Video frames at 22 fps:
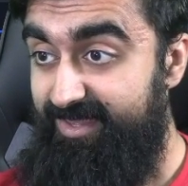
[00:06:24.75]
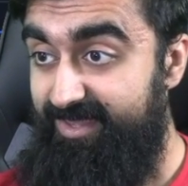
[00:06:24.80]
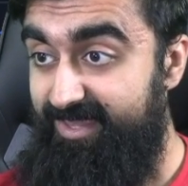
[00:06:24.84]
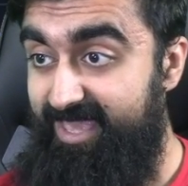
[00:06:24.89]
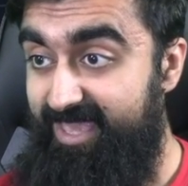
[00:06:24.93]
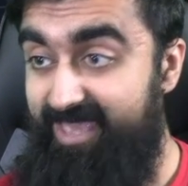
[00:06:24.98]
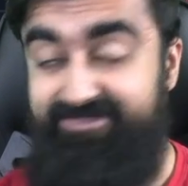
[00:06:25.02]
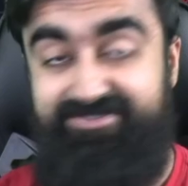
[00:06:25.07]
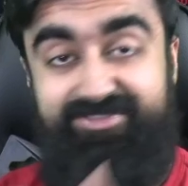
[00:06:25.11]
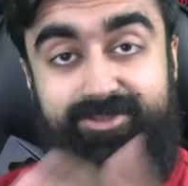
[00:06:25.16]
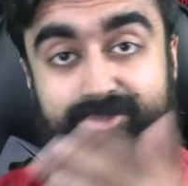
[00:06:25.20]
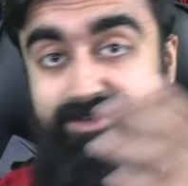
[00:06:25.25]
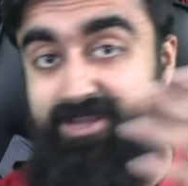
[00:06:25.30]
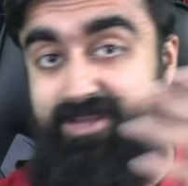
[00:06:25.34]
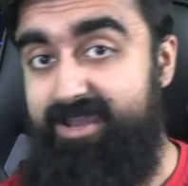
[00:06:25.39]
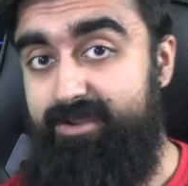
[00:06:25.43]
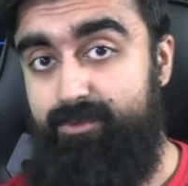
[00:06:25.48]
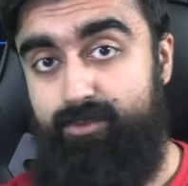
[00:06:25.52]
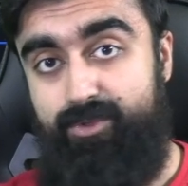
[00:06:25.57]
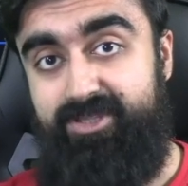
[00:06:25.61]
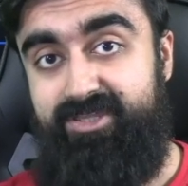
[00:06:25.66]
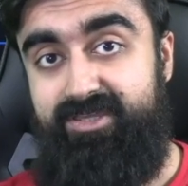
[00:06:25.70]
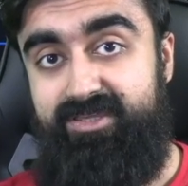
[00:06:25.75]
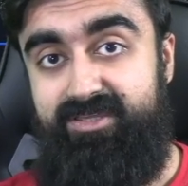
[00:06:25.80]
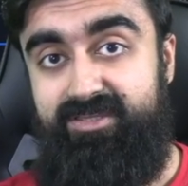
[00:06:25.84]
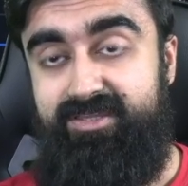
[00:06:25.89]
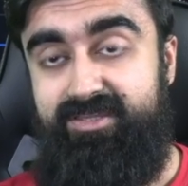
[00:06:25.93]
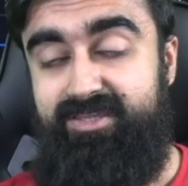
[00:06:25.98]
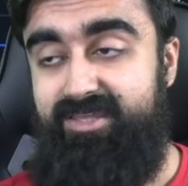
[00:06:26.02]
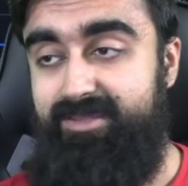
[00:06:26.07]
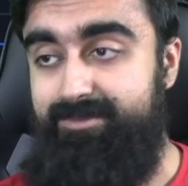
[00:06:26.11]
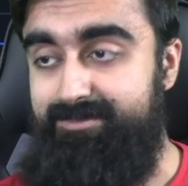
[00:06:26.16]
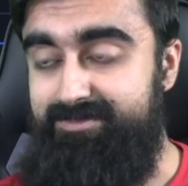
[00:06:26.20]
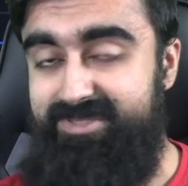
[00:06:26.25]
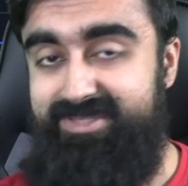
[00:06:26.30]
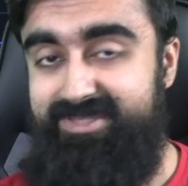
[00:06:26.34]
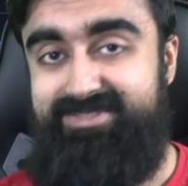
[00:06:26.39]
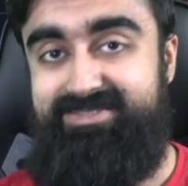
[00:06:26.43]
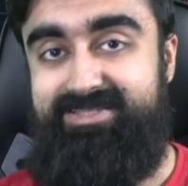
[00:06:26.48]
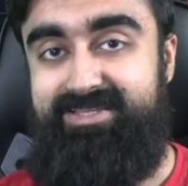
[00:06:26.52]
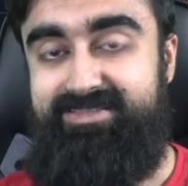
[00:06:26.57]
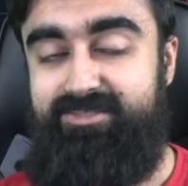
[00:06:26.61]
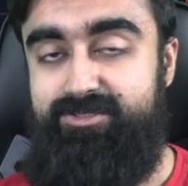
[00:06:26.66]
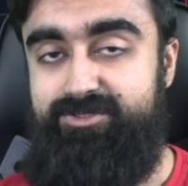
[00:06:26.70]
if they're not working, it means
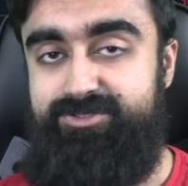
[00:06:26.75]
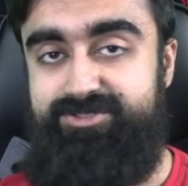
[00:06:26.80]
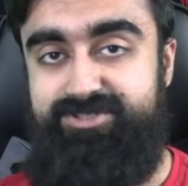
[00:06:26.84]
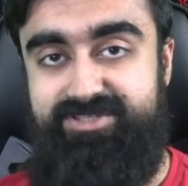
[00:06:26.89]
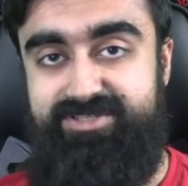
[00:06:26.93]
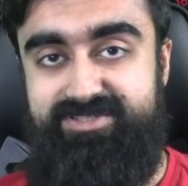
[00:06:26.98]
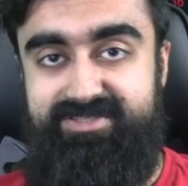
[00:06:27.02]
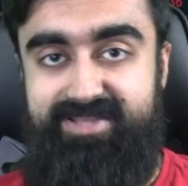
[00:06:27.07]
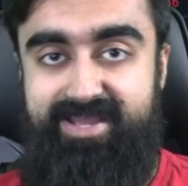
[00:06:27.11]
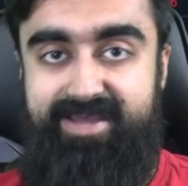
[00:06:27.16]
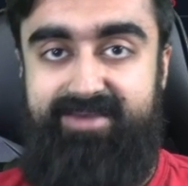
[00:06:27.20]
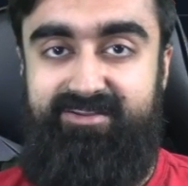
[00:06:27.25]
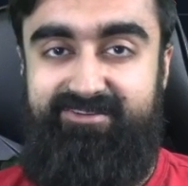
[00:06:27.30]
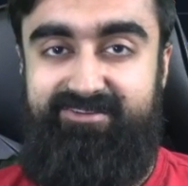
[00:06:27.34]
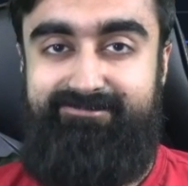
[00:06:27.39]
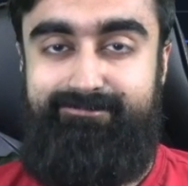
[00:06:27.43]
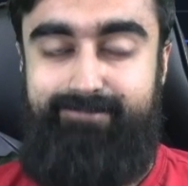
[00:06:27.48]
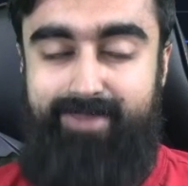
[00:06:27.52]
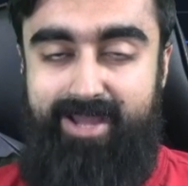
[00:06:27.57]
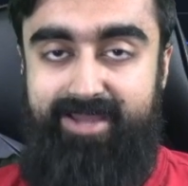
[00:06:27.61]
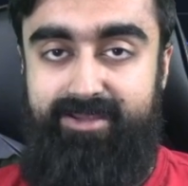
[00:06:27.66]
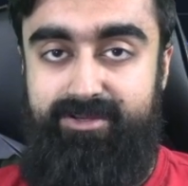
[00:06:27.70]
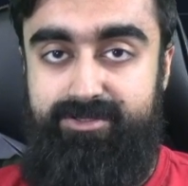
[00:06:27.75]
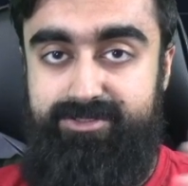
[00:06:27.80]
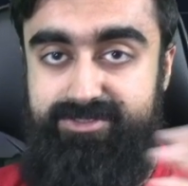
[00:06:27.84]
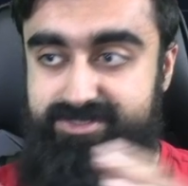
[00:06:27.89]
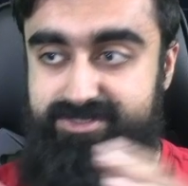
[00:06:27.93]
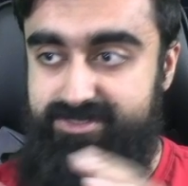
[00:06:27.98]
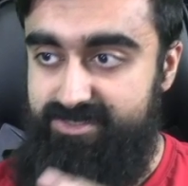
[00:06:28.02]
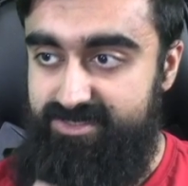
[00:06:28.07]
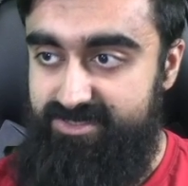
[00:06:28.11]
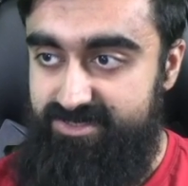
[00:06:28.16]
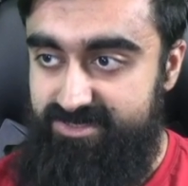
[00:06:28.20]
that there's just not enough buyers